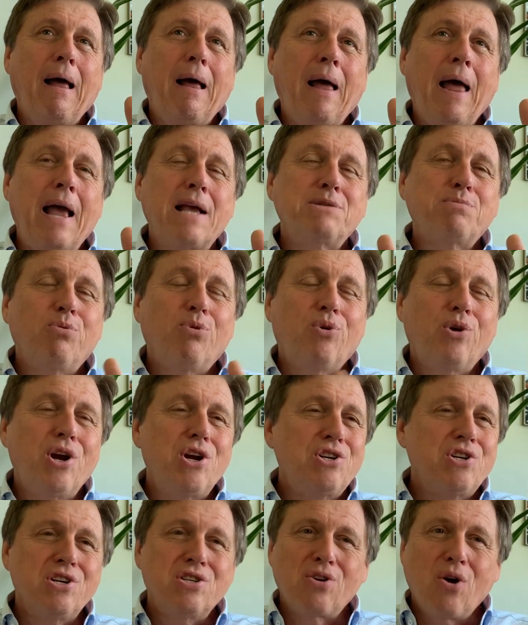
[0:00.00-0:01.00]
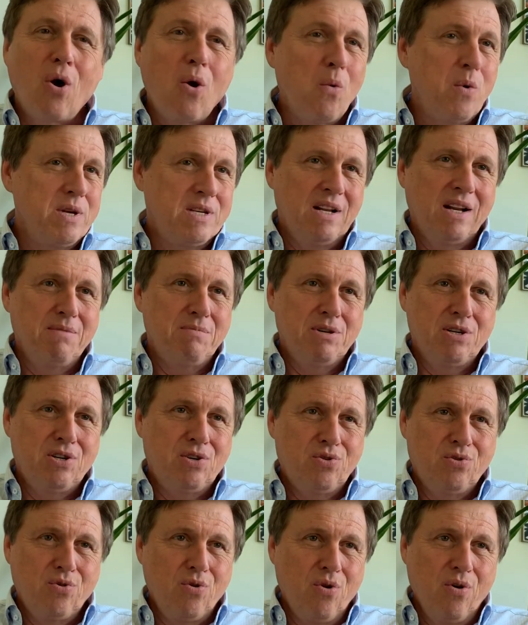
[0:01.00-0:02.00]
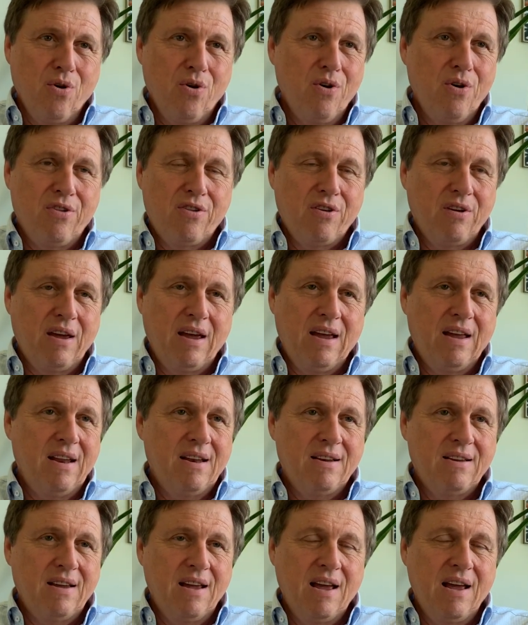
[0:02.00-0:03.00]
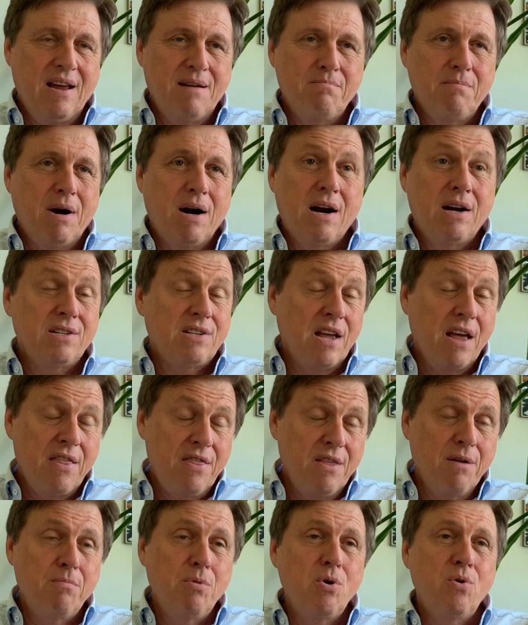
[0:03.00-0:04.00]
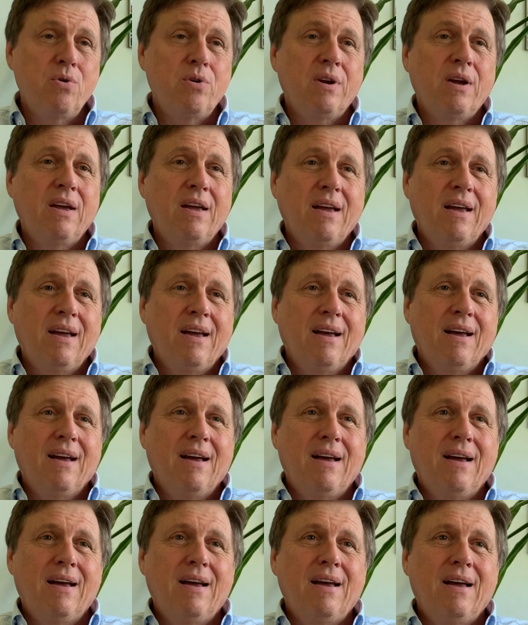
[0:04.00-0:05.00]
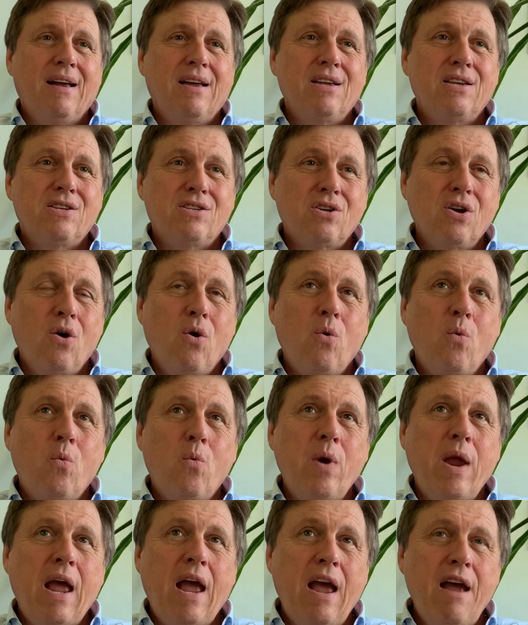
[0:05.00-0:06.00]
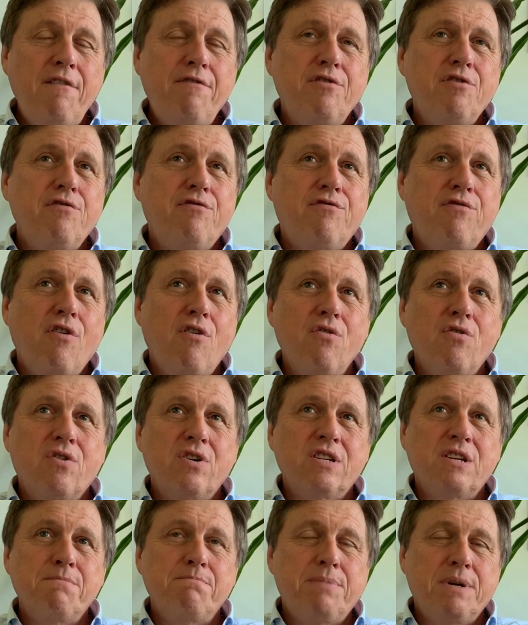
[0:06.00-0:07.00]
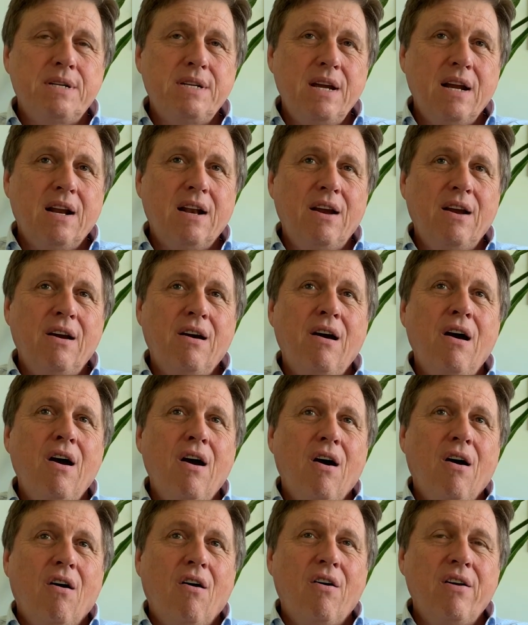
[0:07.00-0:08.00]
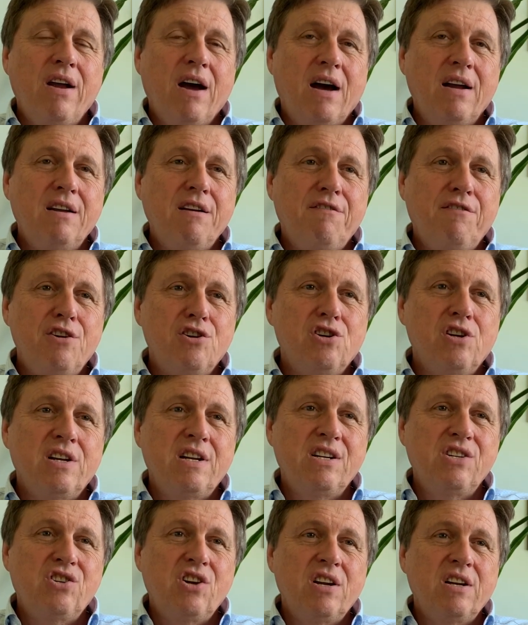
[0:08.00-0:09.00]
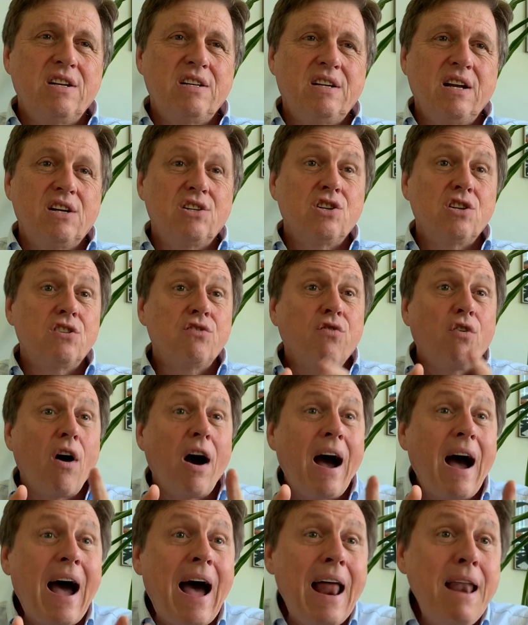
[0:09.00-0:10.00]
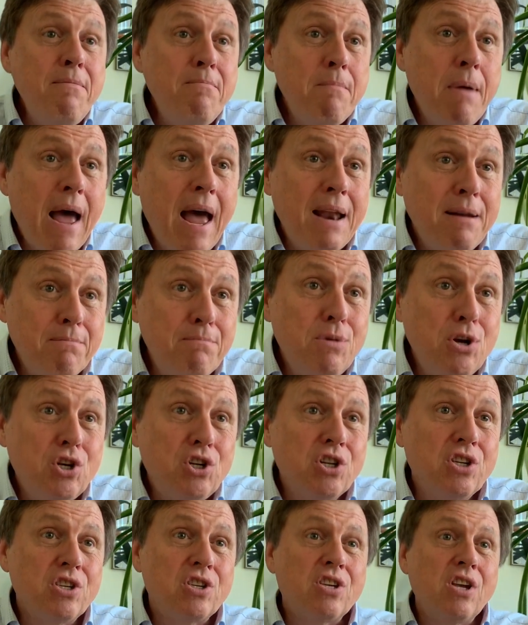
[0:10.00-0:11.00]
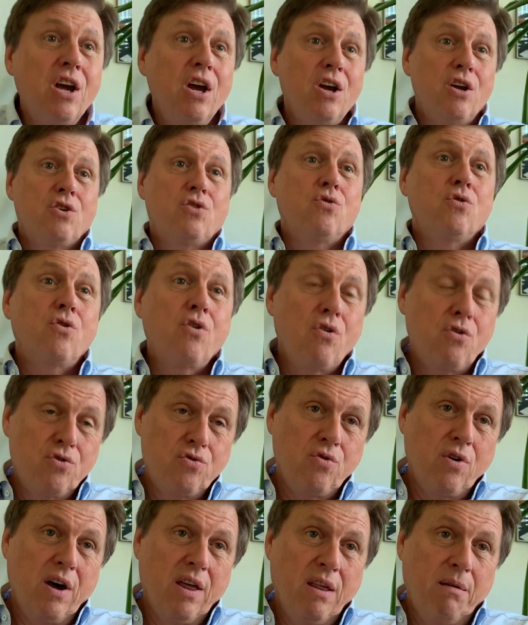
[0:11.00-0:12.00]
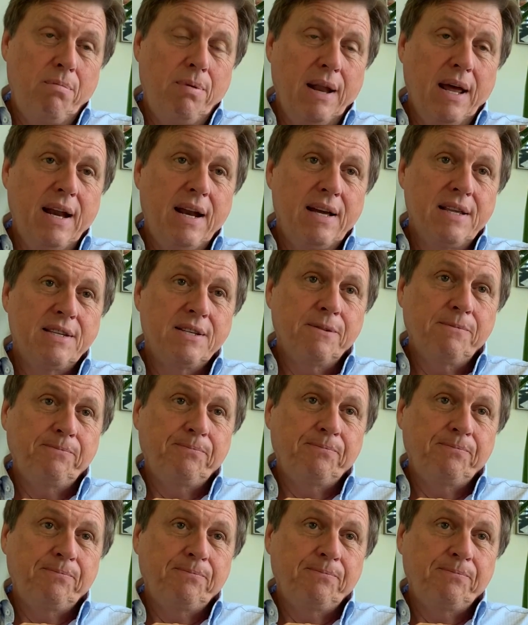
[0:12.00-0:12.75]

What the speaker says: exploration is always limited to Earth and Mars and the Moon. So we have to focus in particular on artificial intelligence for unmanned missions to go to other planets.